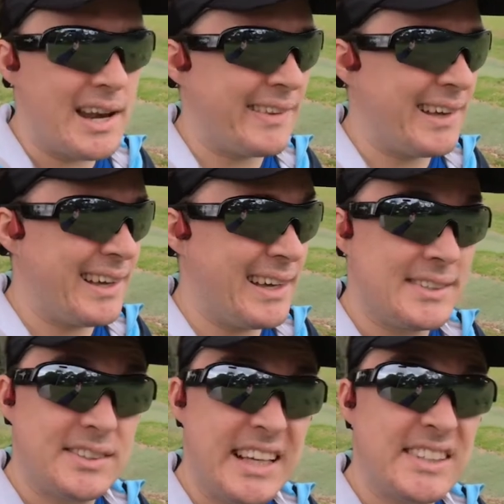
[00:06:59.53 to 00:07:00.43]
another
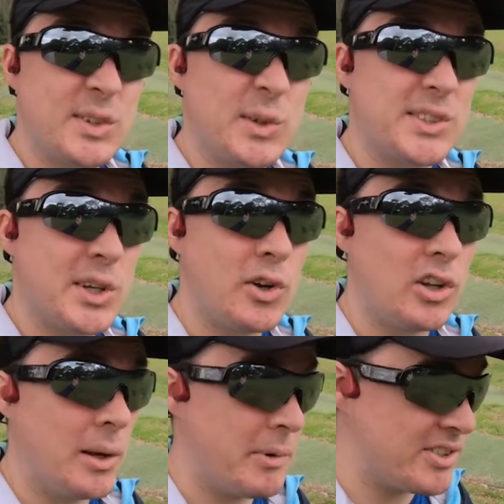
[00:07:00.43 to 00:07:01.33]
6 or so
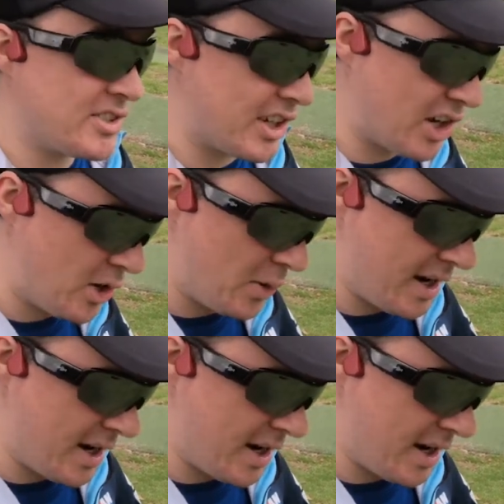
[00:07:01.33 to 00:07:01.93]
kilometers to go.